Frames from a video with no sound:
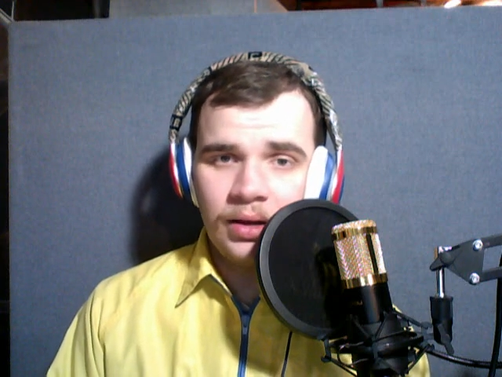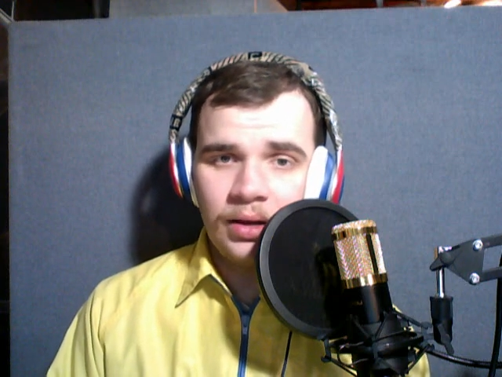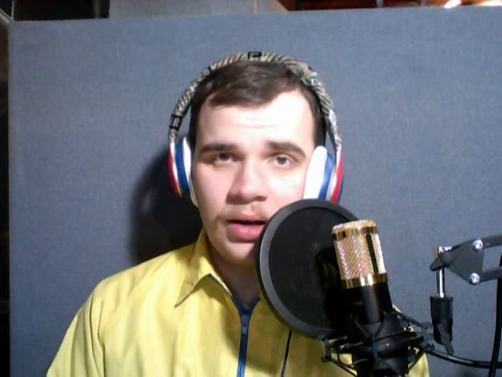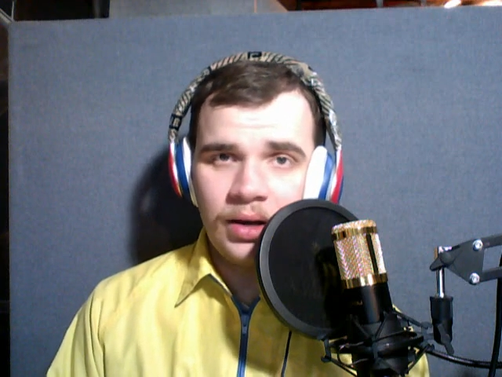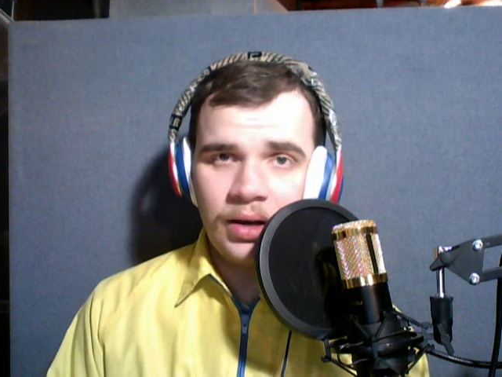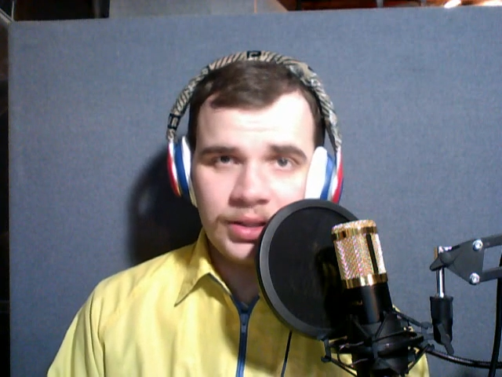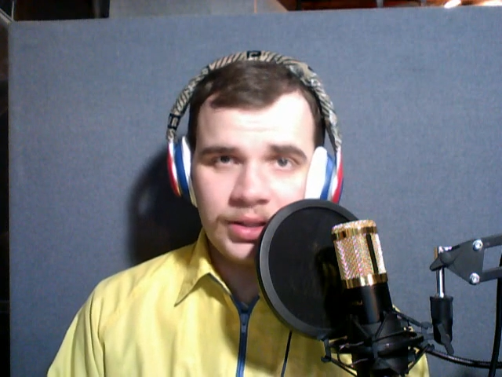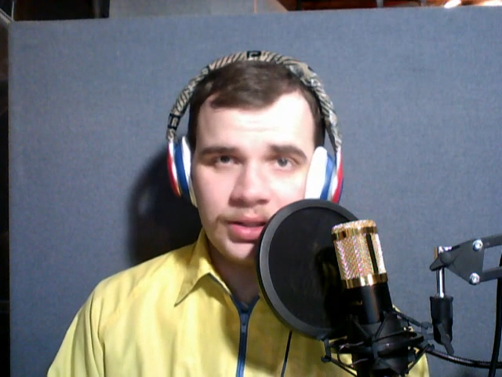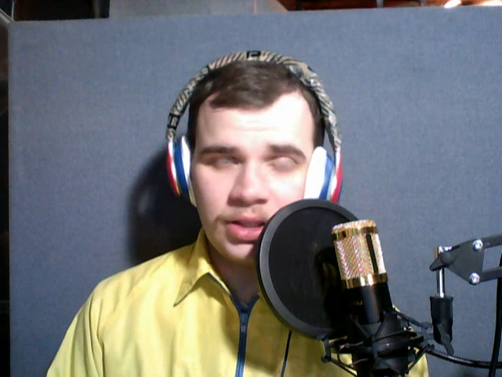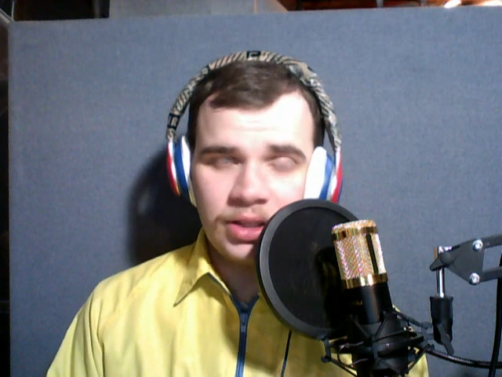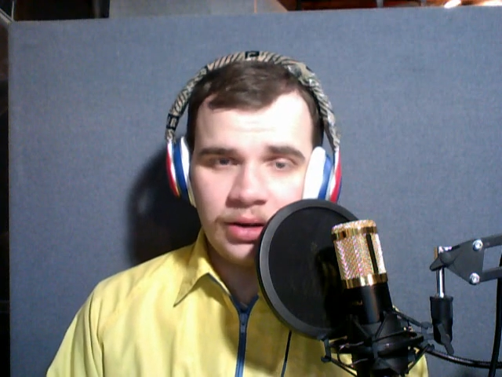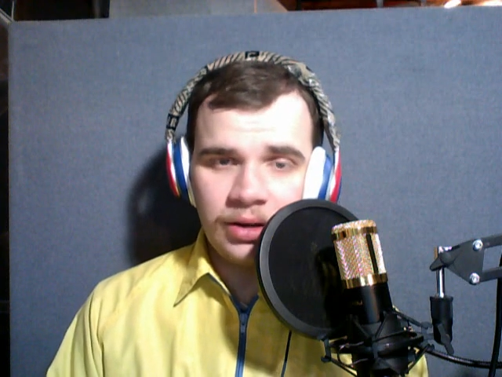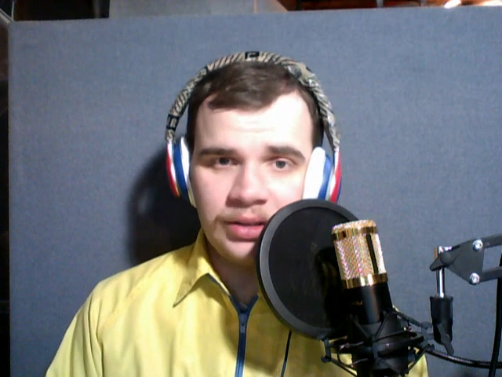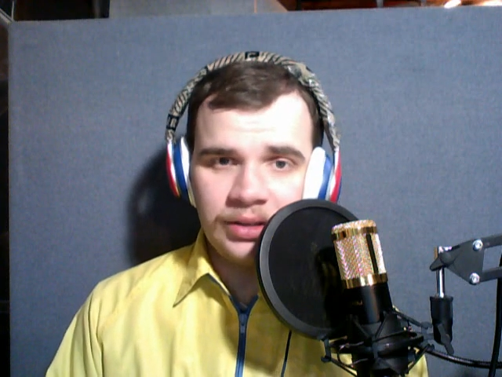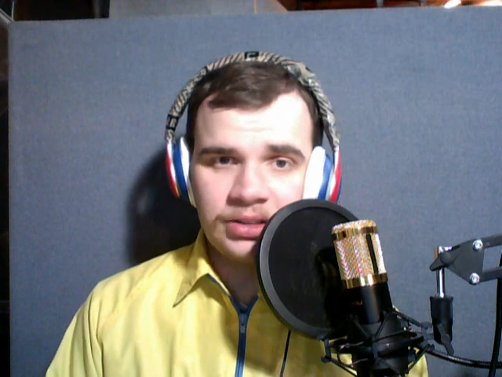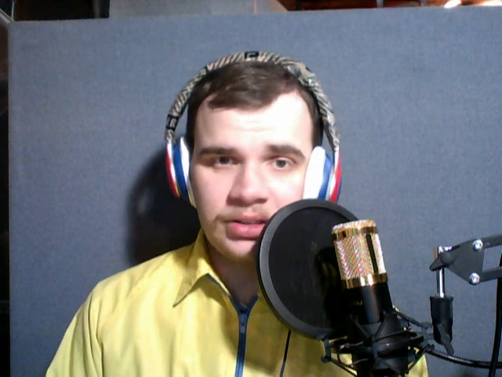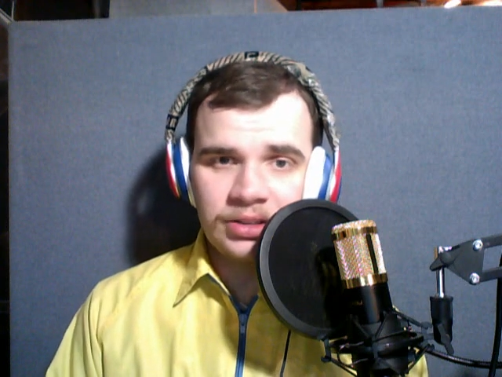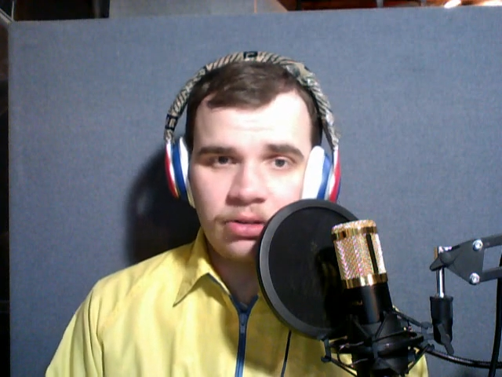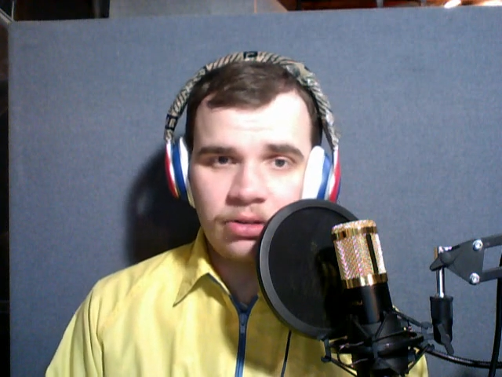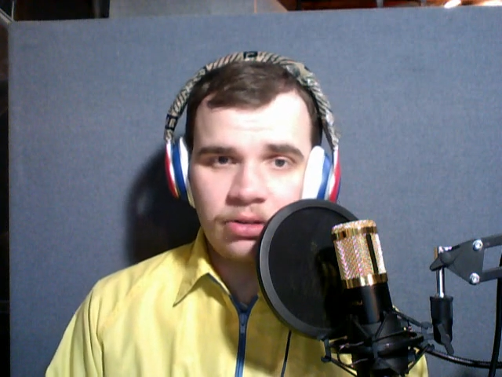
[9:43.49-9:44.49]
Odds are
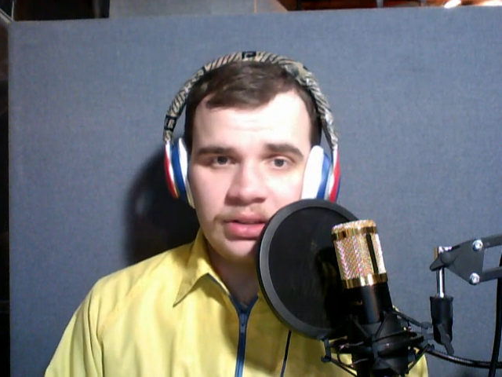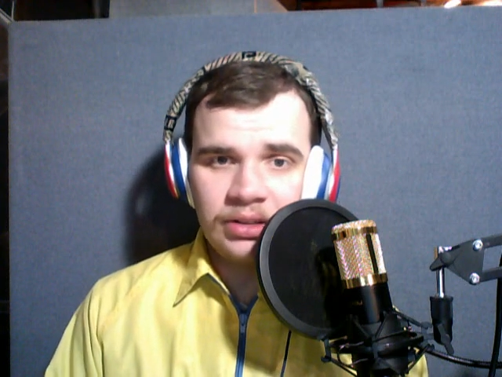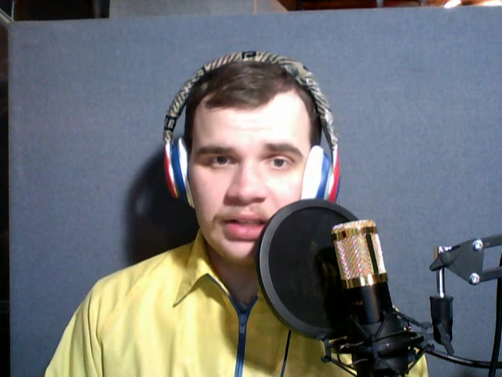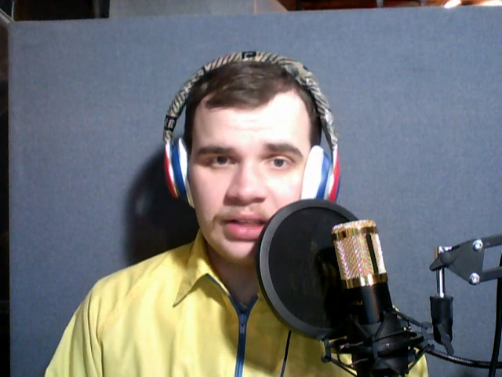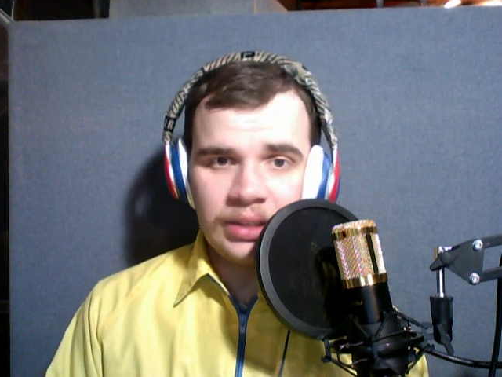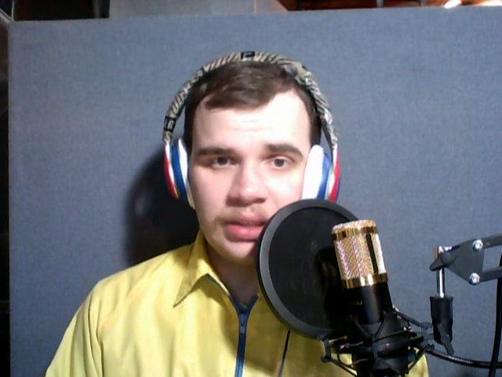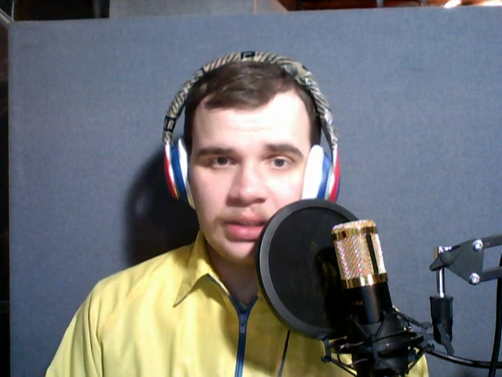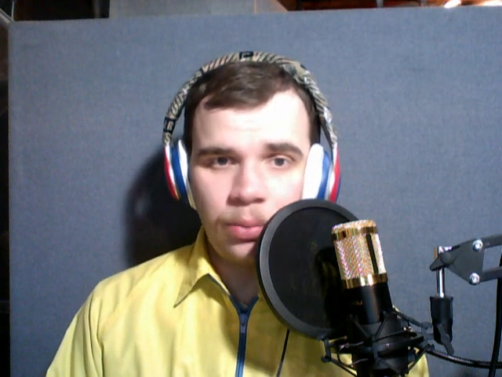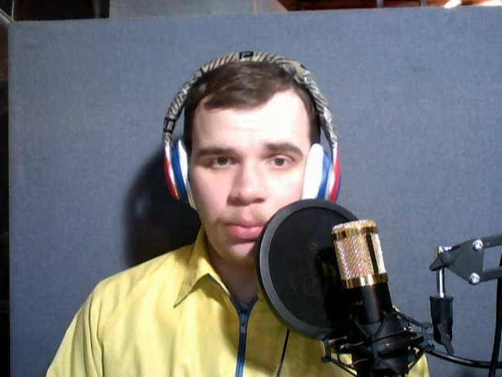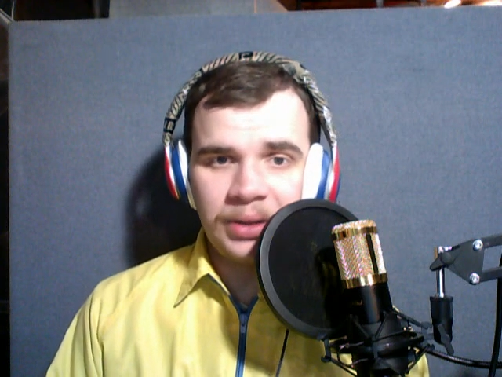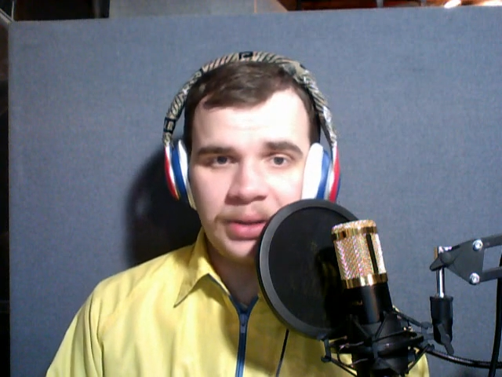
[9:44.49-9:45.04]
it's going to end up